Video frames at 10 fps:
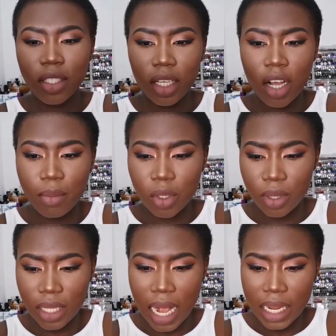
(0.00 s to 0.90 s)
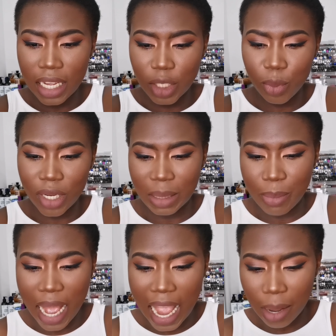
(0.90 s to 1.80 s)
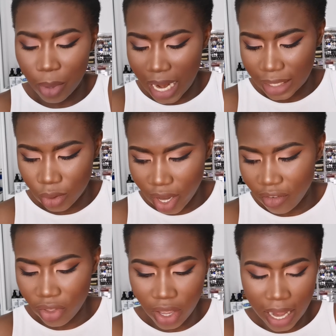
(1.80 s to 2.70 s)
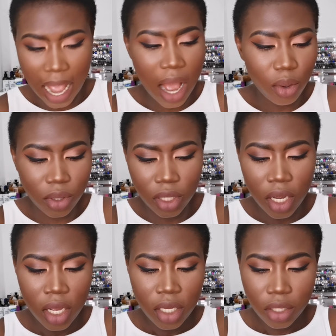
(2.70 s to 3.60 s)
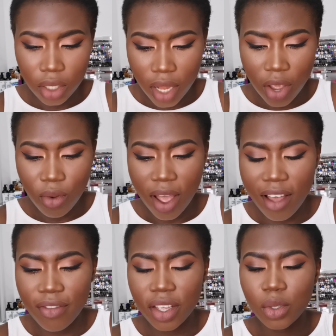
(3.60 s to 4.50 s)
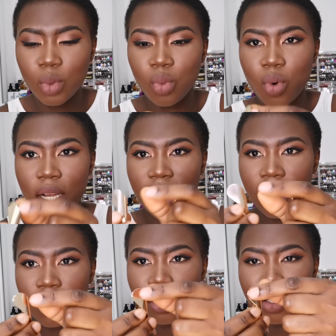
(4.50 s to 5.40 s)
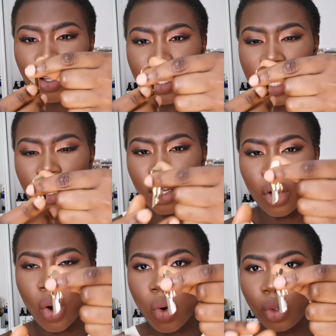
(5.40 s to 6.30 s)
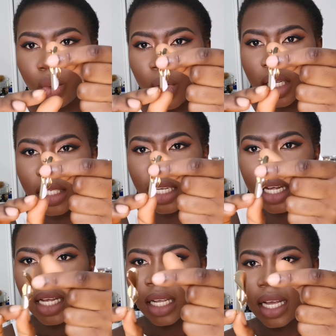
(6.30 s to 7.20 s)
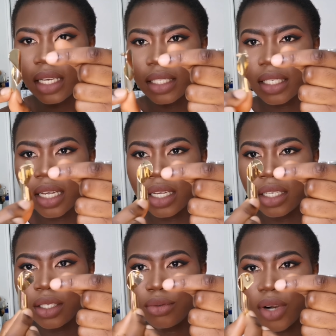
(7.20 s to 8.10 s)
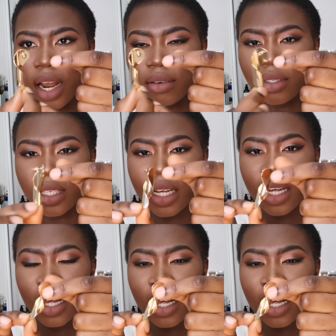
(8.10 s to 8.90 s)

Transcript: course it comes in the AliExpress bag, but I took everything out. So now you have this one also, like a gold one, kind of turned around.